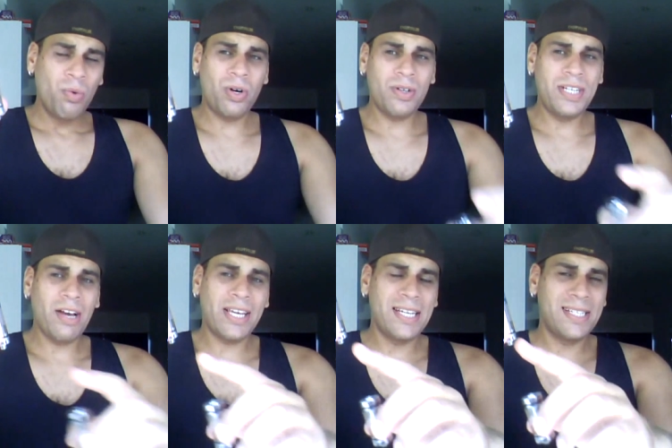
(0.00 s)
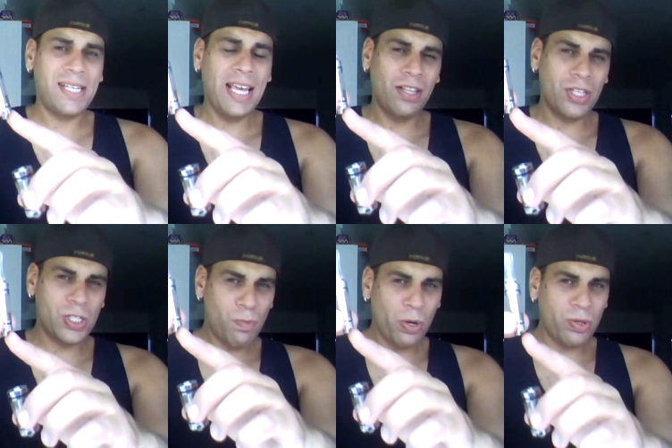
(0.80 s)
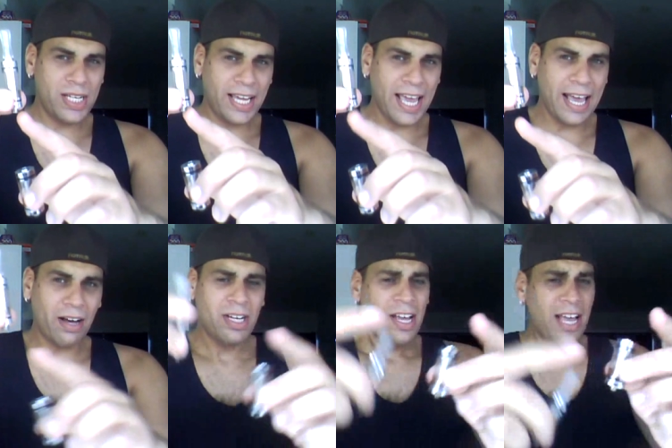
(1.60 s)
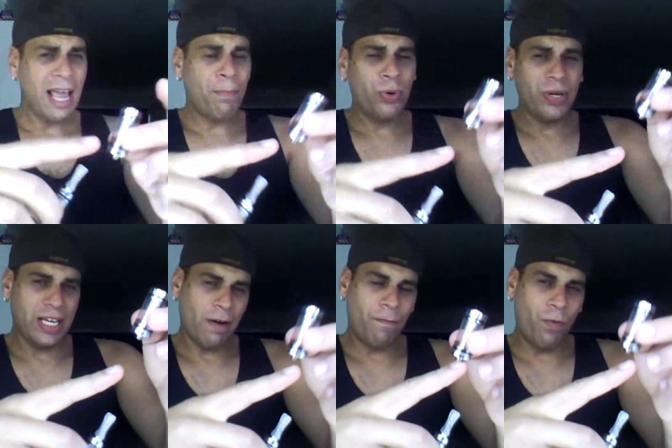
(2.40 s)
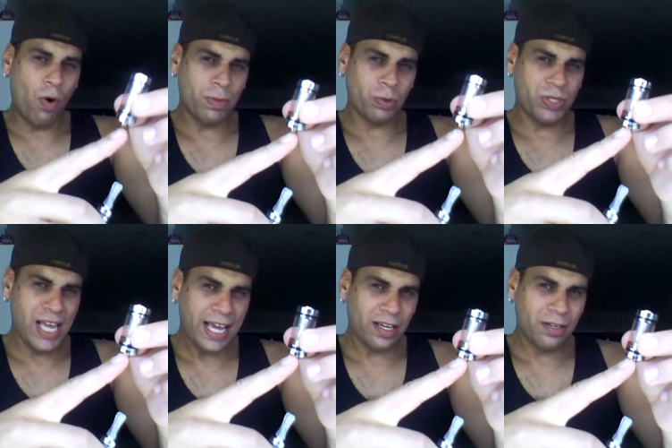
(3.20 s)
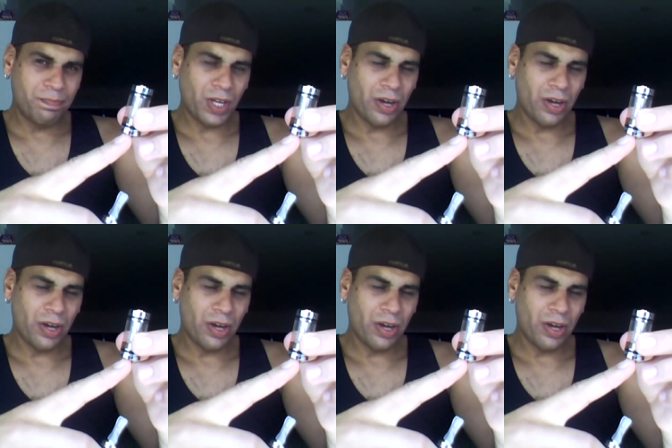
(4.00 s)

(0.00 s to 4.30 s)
well, now I can take the smoktech out and put it in a 4 mil tank,